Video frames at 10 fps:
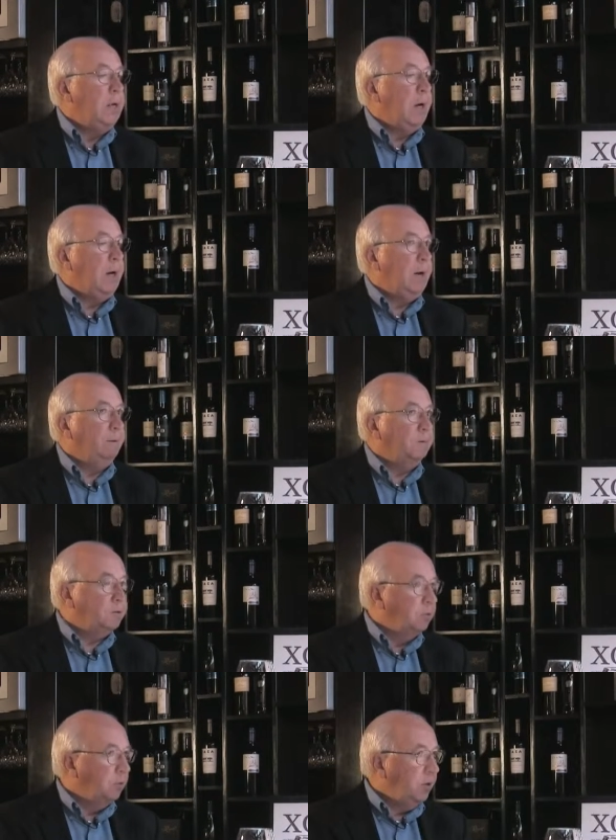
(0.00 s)
Uh, the
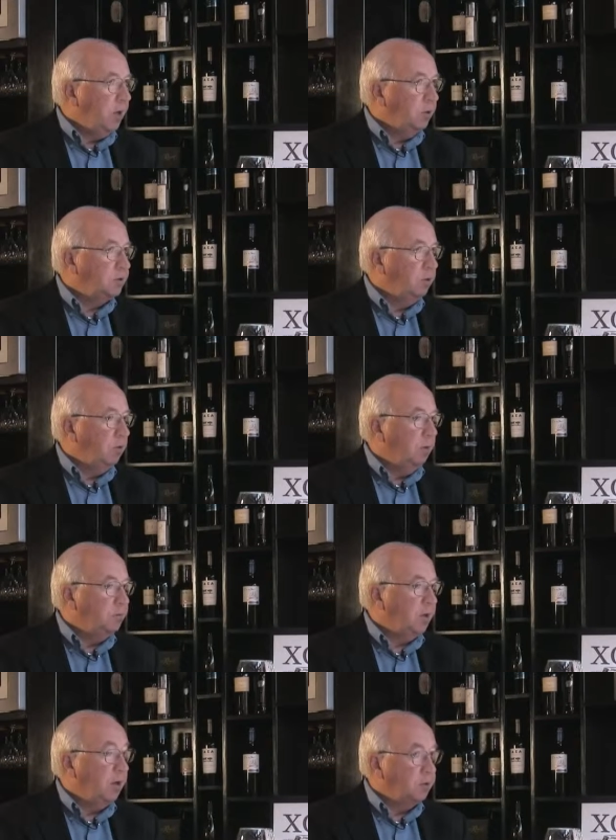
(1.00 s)
SCORE national
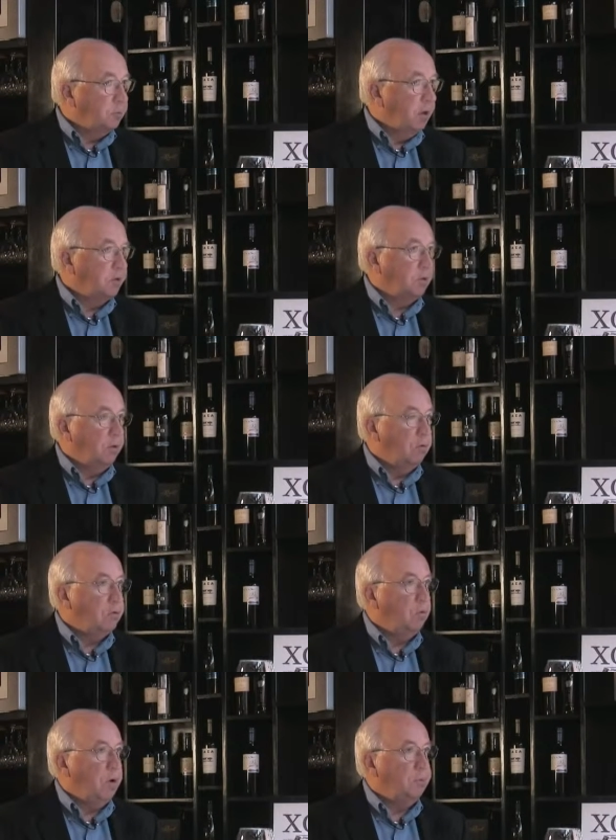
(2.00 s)
website, as well as our
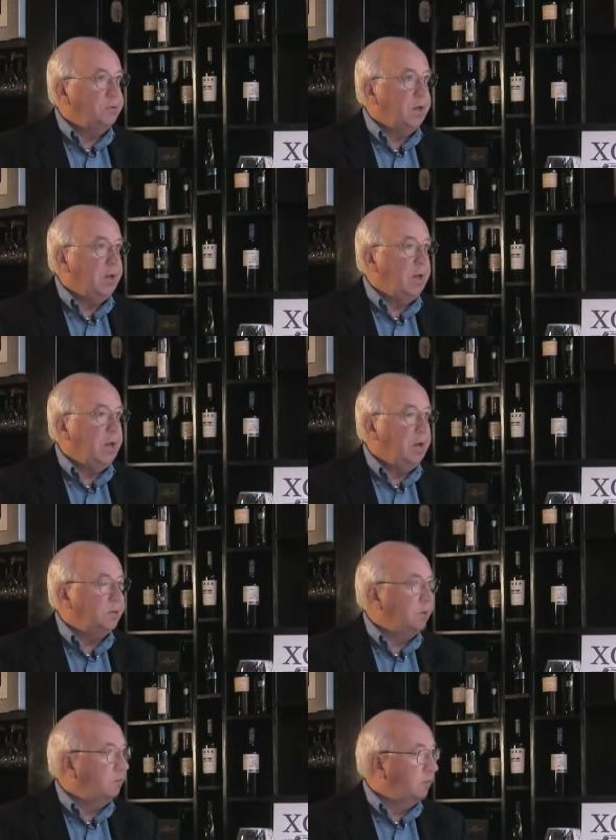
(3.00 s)
local website,
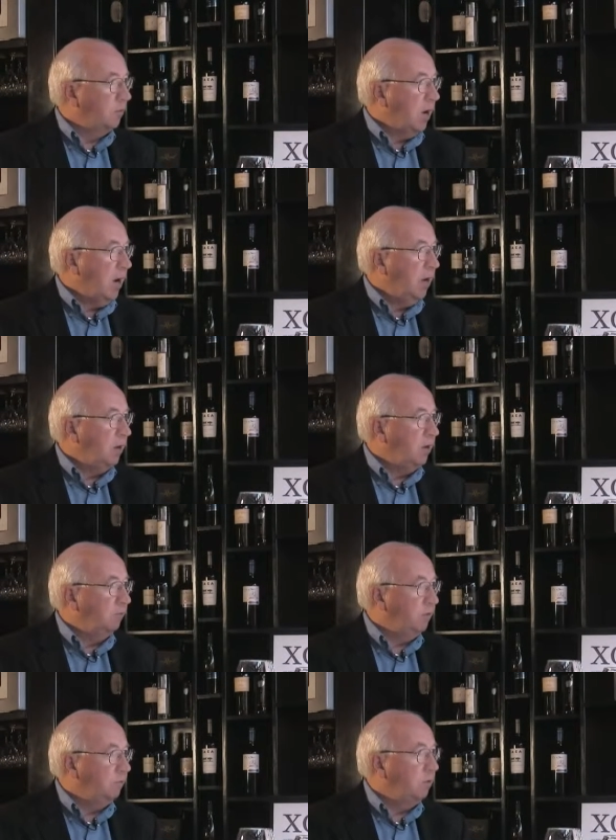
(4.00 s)
has a variety
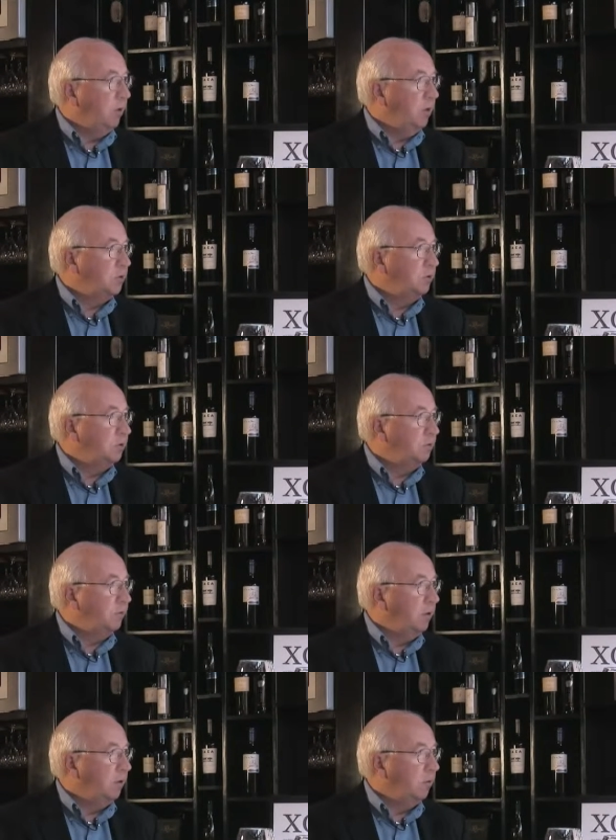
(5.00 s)
of information that's
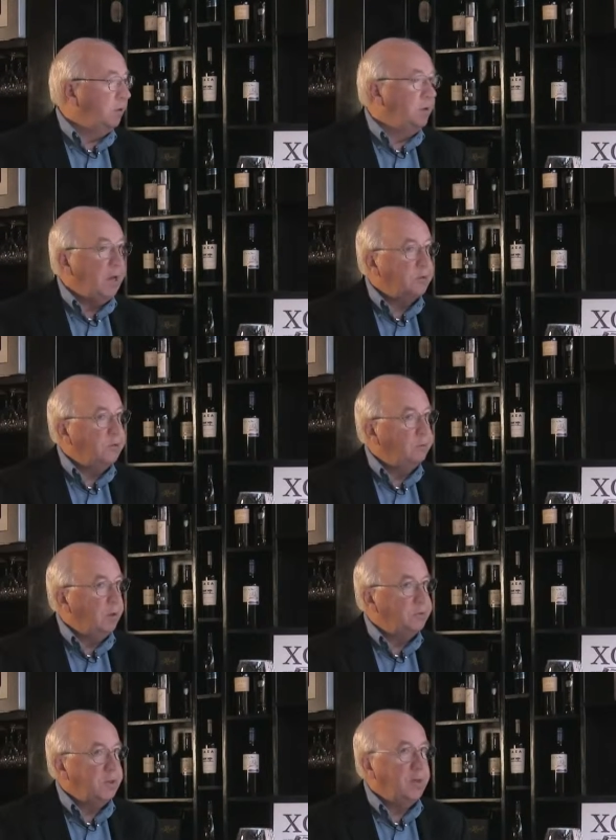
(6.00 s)
available. The national
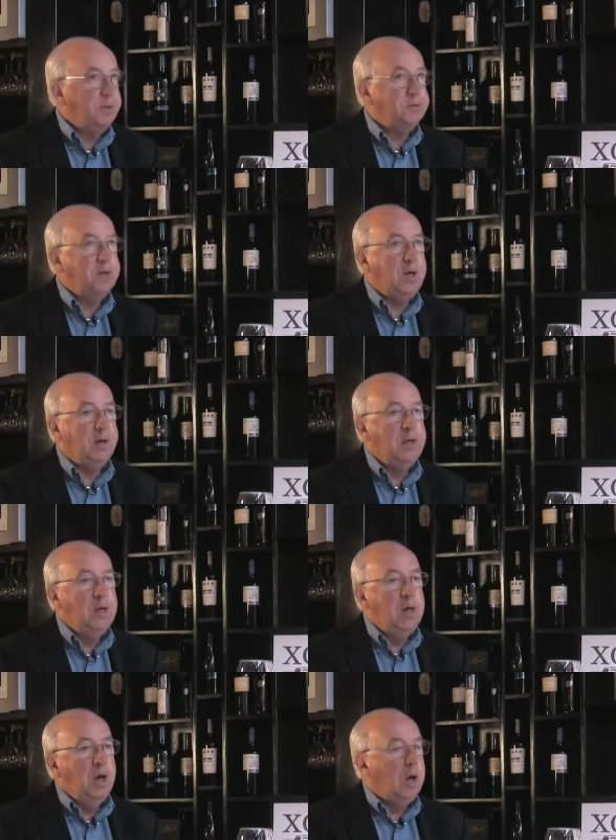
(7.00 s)
website has got
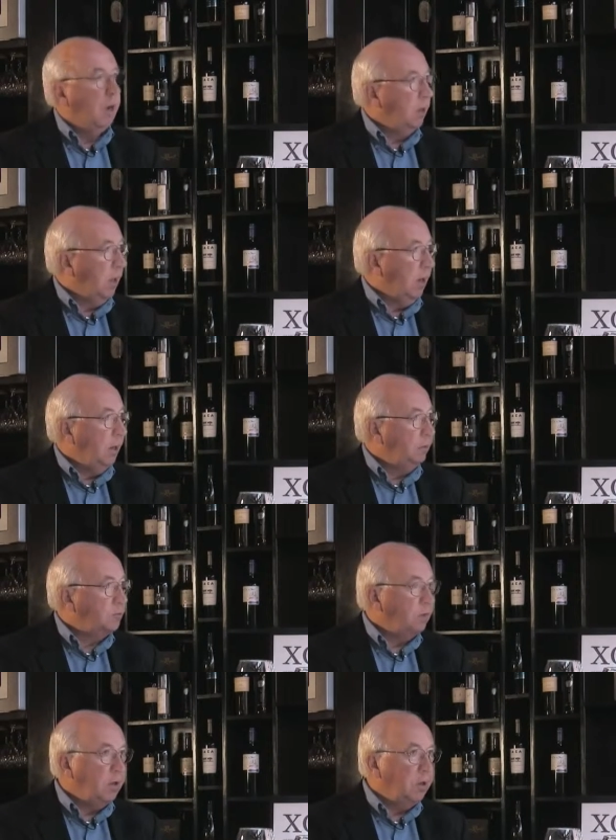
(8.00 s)
online
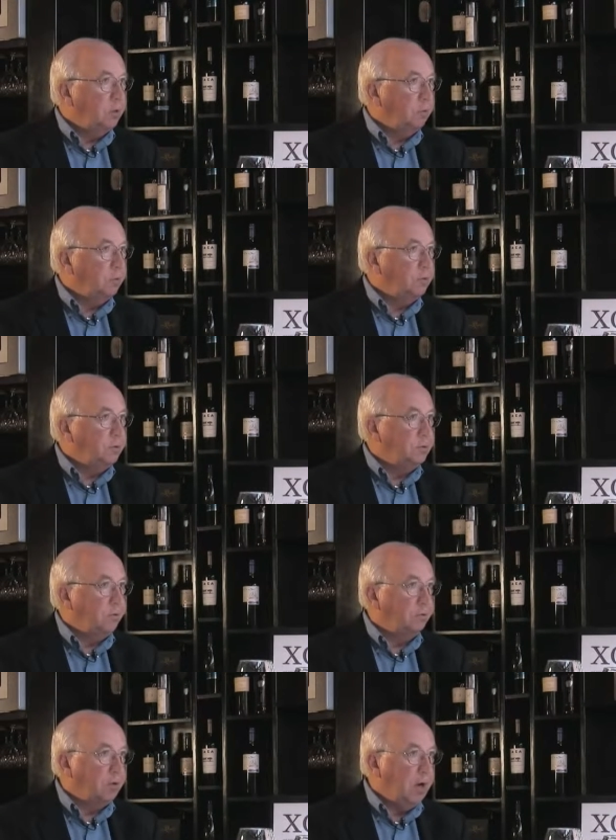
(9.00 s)
training courses
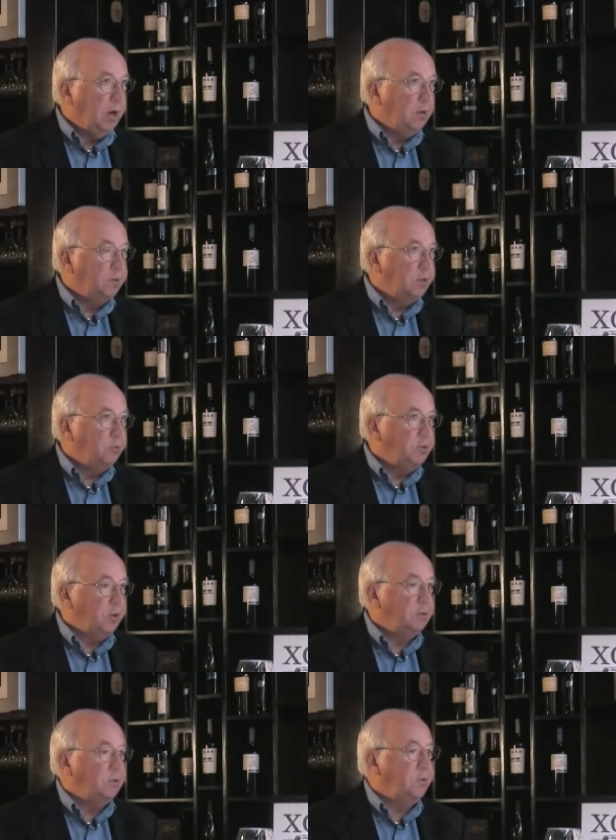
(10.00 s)
in a variety of subjects.